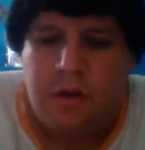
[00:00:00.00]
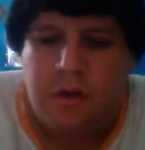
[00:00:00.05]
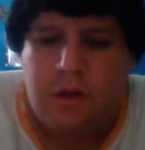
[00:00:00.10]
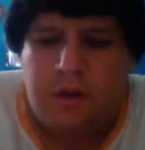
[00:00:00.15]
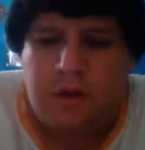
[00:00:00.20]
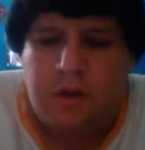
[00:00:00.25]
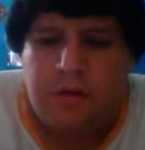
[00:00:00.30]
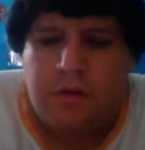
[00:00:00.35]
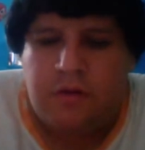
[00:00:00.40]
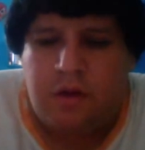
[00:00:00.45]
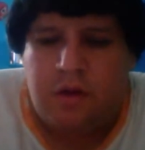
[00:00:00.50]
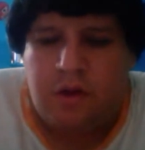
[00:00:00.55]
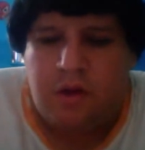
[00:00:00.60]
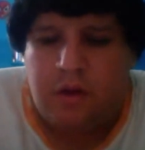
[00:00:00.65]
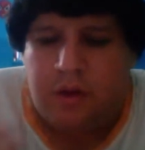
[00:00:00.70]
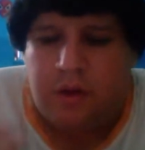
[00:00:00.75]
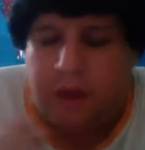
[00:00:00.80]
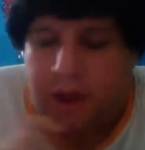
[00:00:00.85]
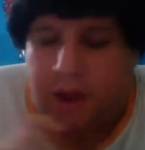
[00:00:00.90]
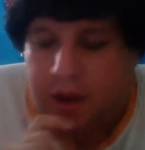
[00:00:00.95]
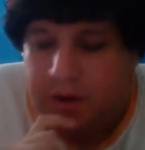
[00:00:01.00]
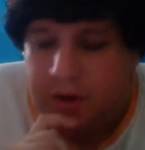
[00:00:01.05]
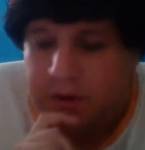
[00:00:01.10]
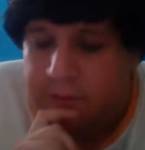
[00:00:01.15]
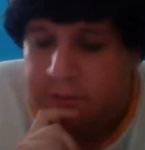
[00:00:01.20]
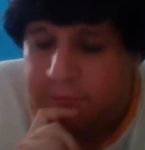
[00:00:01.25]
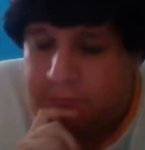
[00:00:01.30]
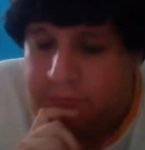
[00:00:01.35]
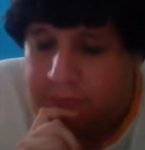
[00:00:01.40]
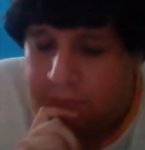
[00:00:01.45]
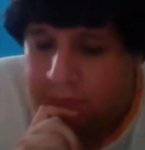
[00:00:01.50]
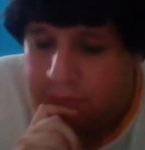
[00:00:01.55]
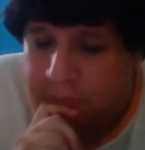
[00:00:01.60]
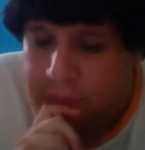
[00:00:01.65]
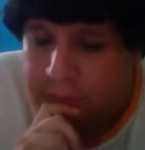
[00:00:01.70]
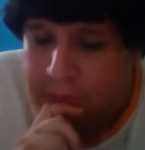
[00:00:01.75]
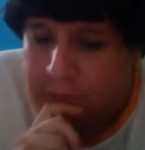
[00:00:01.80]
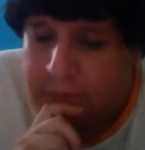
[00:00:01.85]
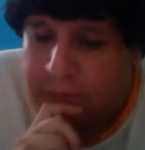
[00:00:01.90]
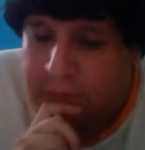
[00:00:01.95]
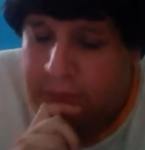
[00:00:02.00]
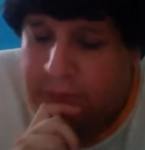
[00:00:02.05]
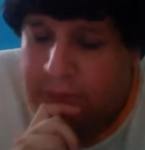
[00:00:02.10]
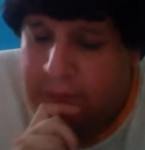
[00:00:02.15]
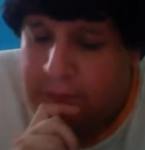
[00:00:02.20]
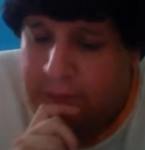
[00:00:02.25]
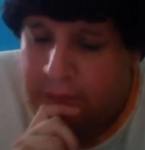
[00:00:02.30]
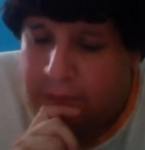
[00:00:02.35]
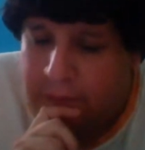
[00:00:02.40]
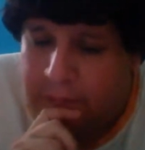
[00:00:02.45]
It's called ADV, right?